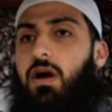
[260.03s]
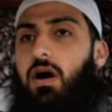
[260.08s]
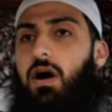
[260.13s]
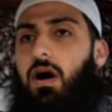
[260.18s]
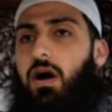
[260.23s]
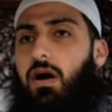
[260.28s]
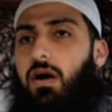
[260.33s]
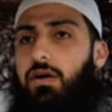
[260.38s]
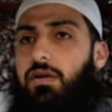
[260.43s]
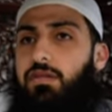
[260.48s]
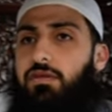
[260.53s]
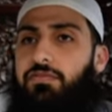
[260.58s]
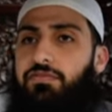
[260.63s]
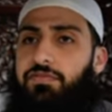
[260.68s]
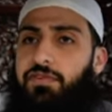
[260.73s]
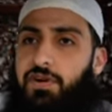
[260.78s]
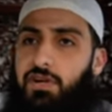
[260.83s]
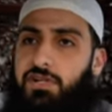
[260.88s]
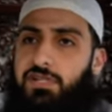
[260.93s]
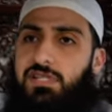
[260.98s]
are the
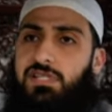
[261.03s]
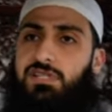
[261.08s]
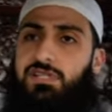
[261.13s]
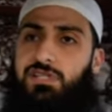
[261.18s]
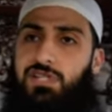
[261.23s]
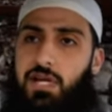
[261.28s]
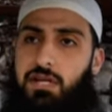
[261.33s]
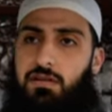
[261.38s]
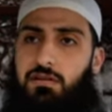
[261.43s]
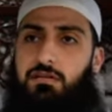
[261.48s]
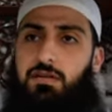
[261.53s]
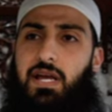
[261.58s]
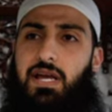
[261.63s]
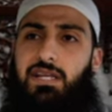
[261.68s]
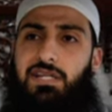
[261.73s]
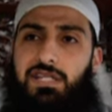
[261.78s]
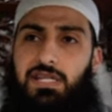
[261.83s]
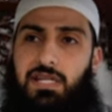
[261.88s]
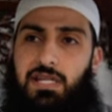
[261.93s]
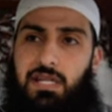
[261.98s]
first
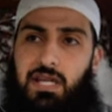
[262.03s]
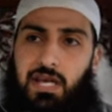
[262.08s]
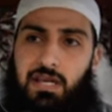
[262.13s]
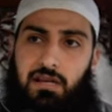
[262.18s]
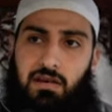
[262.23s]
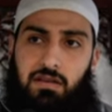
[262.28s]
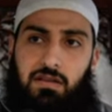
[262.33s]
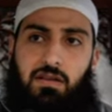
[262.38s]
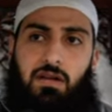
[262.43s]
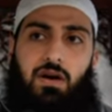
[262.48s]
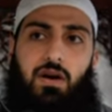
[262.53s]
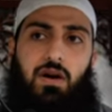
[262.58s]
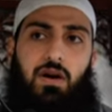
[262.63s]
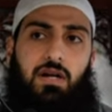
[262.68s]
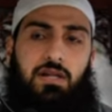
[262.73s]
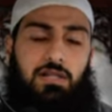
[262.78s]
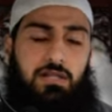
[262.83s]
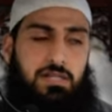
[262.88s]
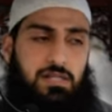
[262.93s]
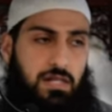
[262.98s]
generation in a
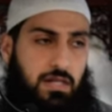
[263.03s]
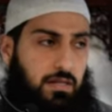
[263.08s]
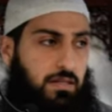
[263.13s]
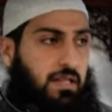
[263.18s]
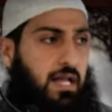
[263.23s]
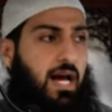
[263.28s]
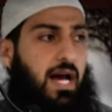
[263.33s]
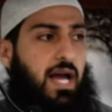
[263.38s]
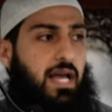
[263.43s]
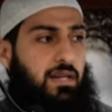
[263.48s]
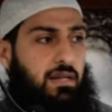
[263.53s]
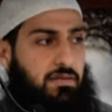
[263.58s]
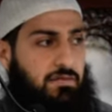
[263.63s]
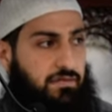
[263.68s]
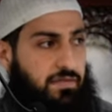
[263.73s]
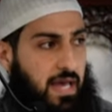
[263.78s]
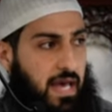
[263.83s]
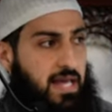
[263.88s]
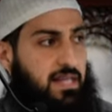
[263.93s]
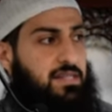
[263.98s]
long line
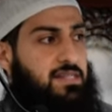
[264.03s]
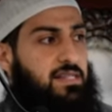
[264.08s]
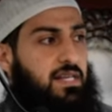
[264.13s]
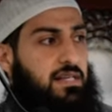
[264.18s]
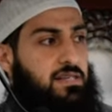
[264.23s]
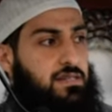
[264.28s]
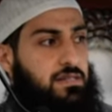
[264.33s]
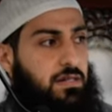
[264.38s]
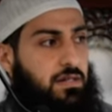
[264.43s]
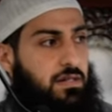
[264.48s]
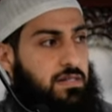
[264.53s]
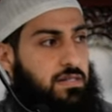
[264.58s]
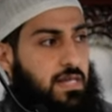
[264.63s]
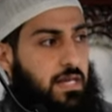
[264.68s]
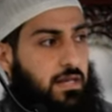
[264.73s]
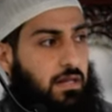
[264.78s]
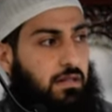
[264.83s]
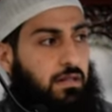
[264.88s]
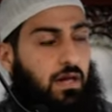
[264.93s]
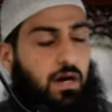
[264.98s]
of ancestors
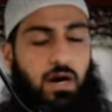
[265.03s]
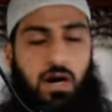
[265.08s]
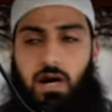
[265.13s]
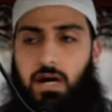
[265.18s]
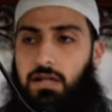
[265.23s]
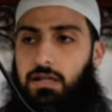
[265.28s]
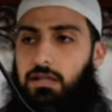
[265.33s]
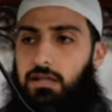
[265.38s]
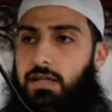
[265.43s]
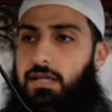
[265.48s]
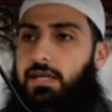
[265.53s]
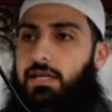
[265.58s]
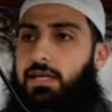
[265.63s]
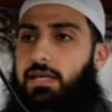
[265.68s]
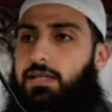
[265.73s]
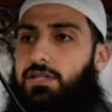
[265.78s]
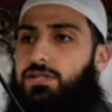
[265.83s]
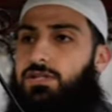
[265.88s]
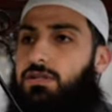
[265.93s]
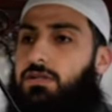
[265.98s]
and a long
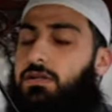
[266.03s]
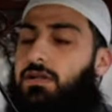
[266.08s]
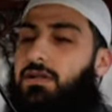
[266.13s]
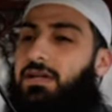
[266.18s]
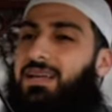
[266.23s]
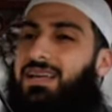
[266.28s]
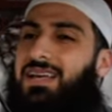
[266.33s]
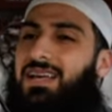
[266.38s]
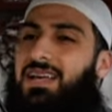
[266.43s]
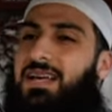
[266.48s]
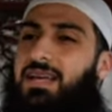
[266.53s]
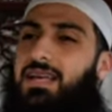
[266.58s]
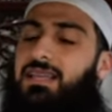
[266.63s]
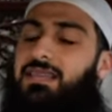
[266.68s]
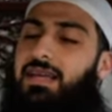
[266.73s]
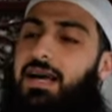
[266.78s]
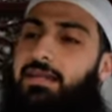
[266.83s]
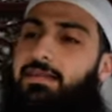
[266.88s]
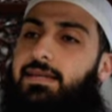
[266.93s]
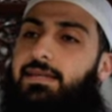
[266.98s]
lineage
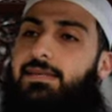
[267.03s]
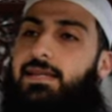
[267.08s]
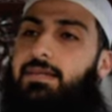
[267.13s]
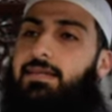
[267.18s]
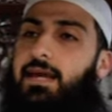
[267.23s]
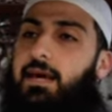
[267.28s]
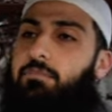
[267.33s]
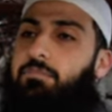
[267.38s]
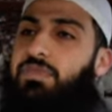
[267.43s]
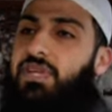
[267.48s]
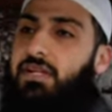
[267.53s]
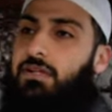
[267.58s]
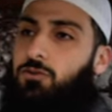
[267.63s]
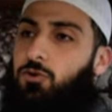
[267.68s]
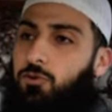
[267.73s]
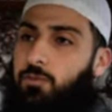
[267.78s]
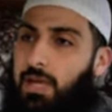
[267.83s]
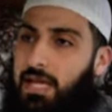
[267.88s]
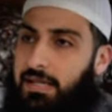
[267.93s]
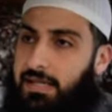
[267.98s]
that is attempting
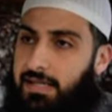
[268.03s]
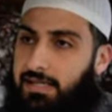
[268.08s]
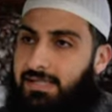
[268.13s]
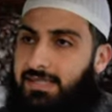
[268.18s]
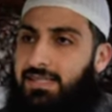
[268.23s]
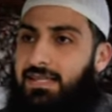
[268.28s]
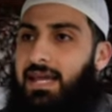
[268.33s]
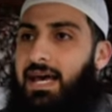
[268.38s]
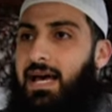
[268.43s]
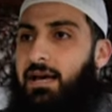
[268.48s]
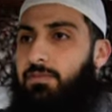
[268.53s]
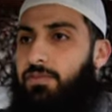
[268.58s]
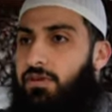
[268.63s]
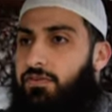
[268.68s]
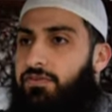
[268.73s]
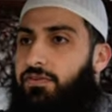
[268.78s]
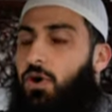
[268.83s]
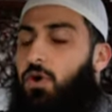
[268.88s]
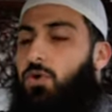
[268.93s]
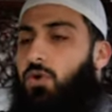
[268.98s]
to make Islam the
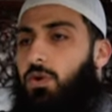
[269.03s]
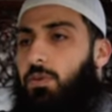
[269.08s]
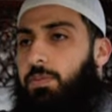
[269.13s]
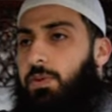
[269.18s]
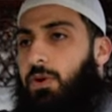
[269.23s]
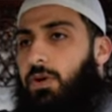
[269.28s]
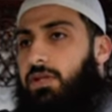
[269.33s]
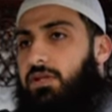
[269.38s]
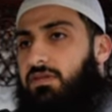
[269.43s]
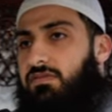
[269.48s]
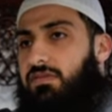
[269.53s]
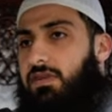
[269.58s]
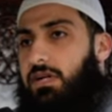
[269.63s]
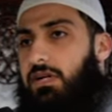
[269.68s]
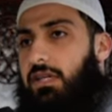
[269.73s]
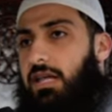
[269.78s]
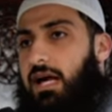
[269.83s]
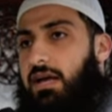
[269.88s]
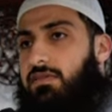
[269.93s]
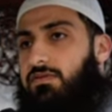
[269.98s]
focal point of their
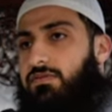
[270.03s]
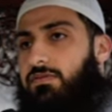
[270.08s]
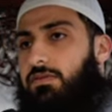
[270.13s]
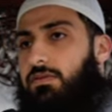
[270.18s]
life